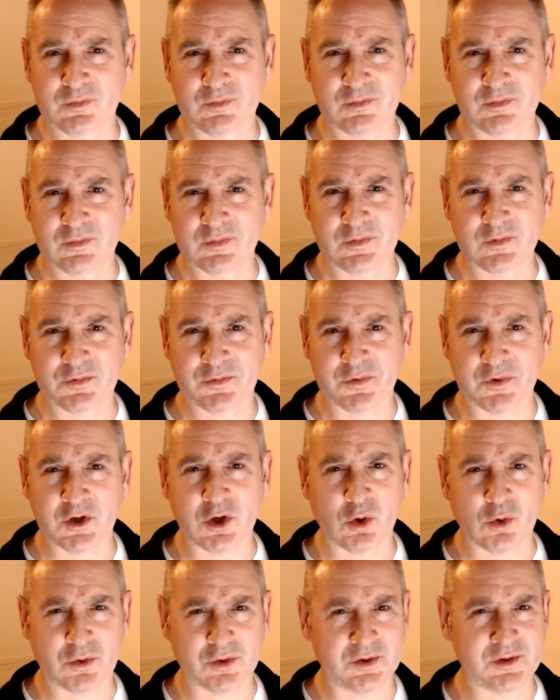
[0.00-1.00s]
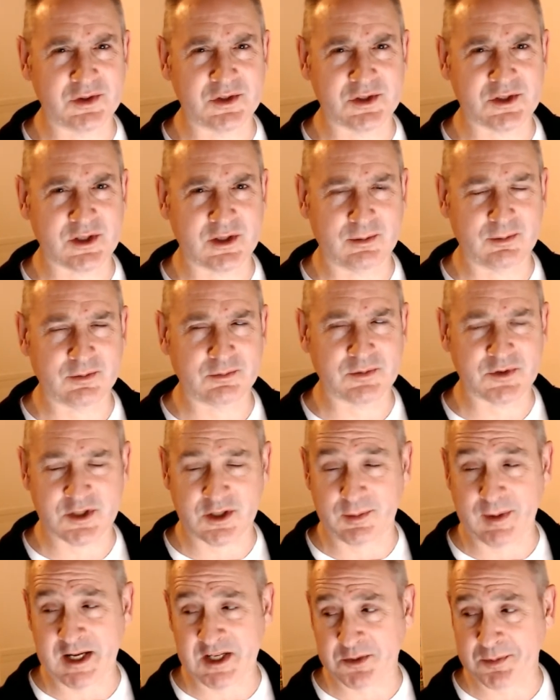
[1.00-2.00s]
forgotten some
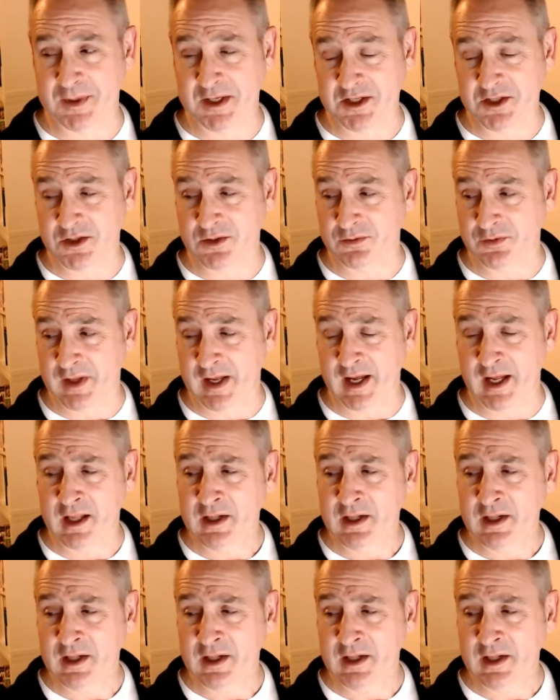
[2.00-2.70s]
aspects of that.